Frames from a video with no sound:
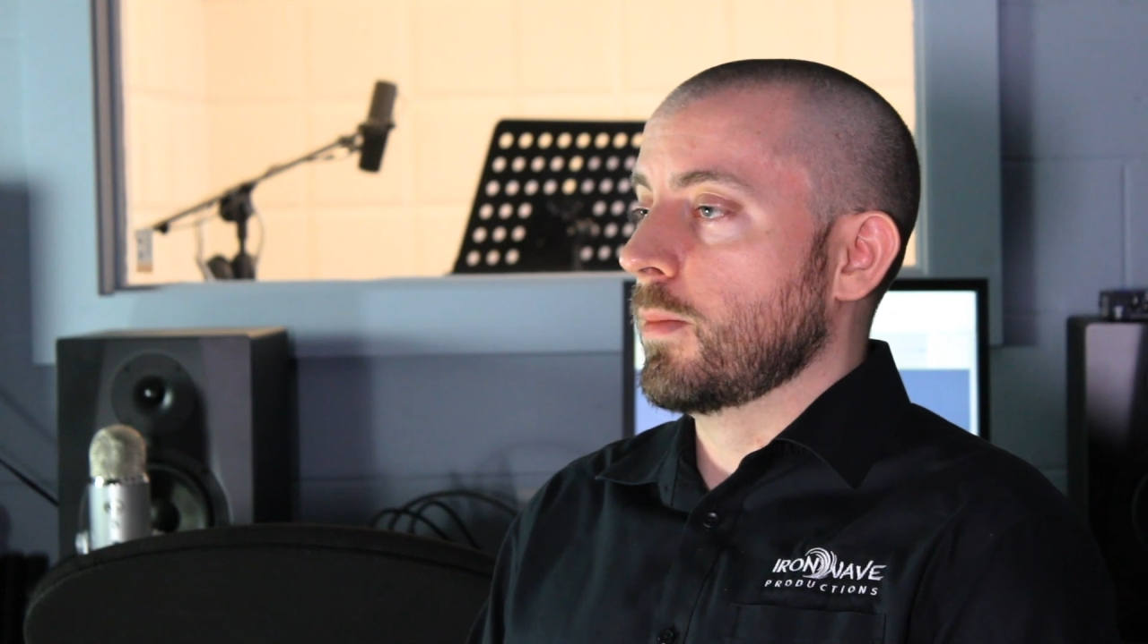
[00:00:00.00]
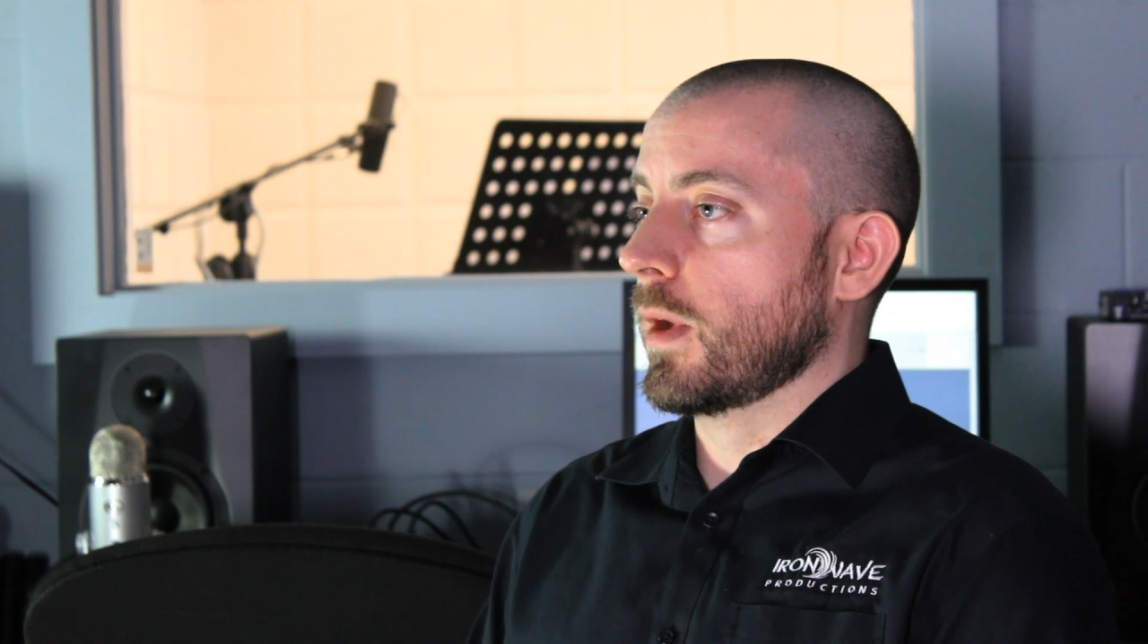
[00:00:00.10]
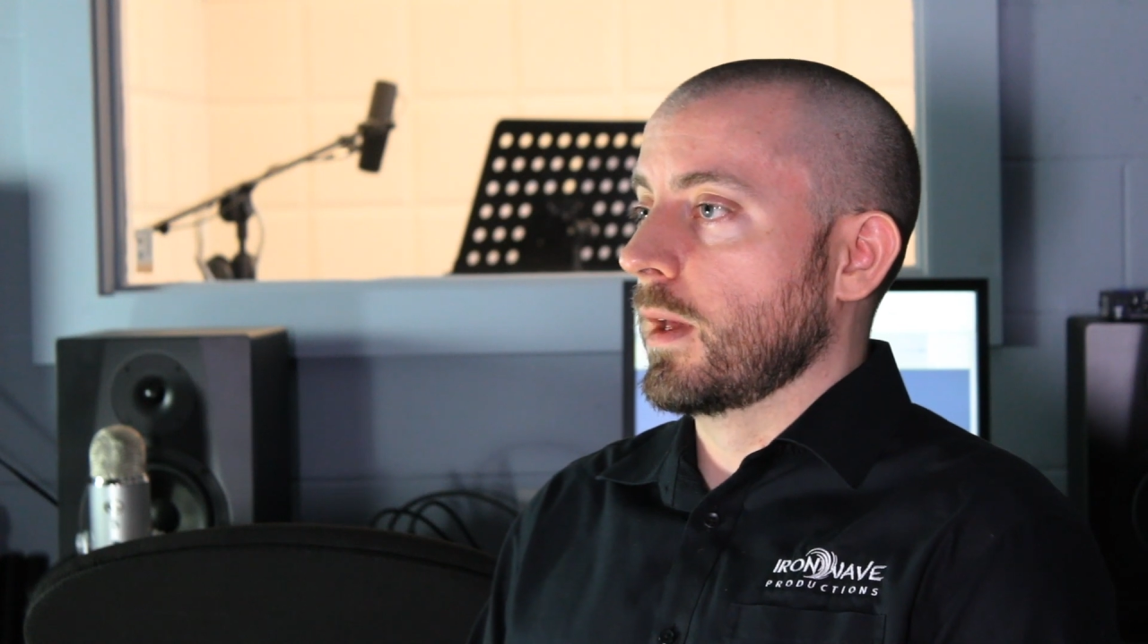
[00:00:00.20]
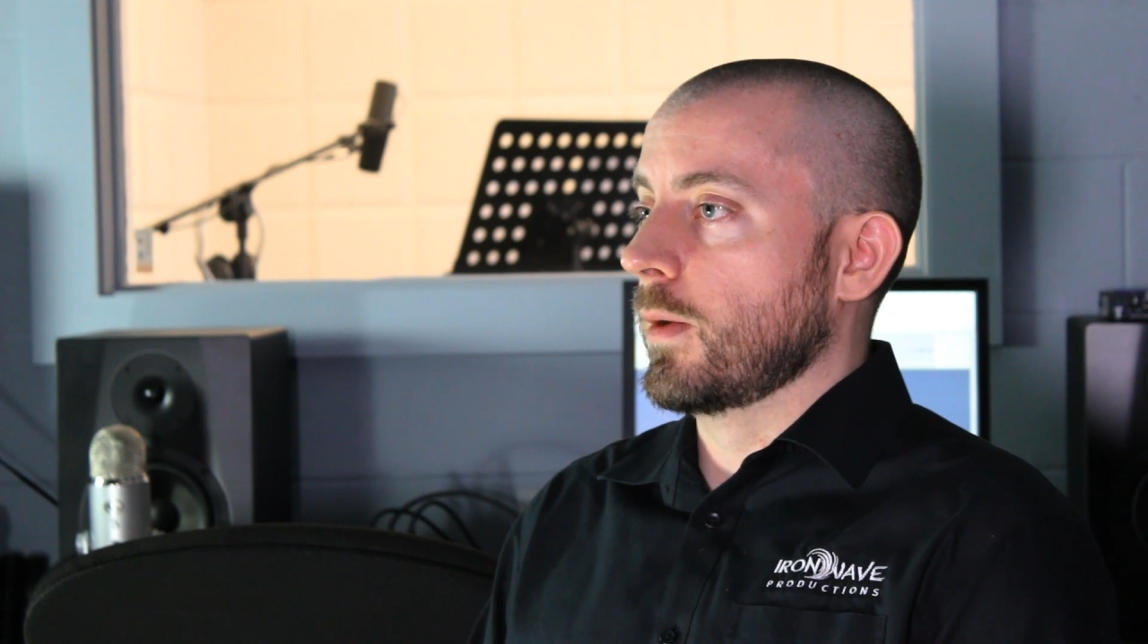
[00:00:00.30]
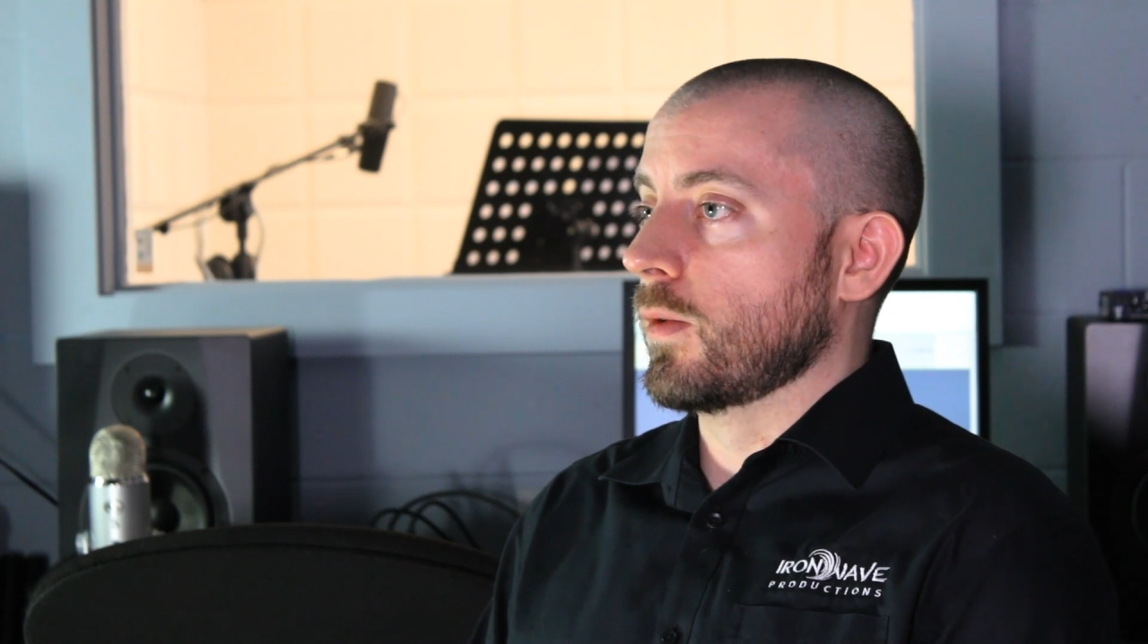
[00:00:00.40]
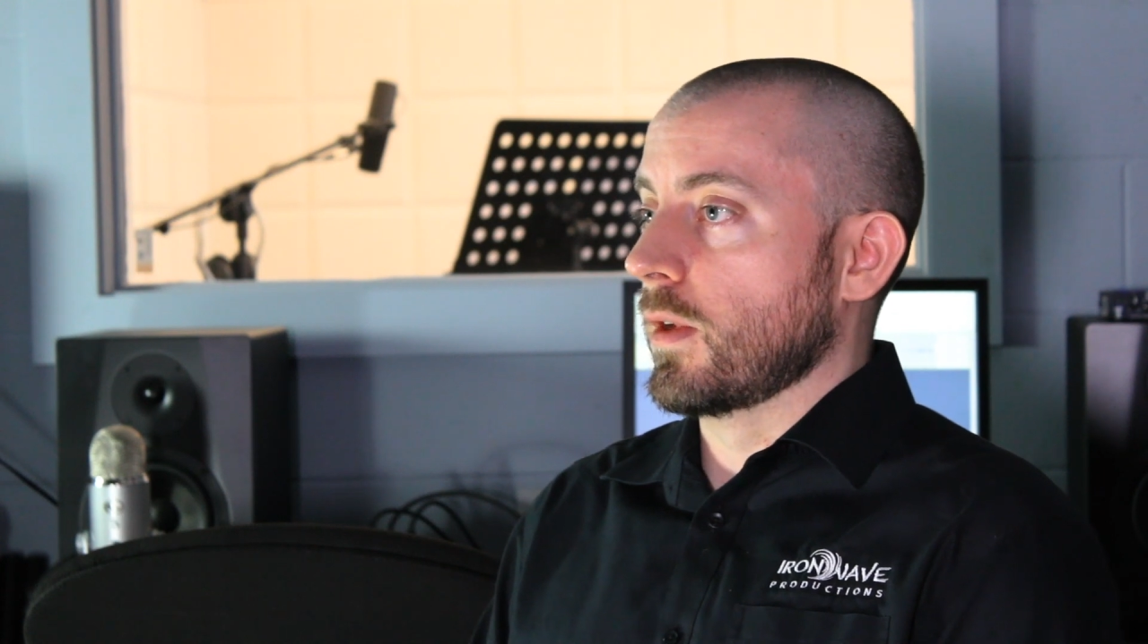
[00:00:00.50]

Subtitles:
anybody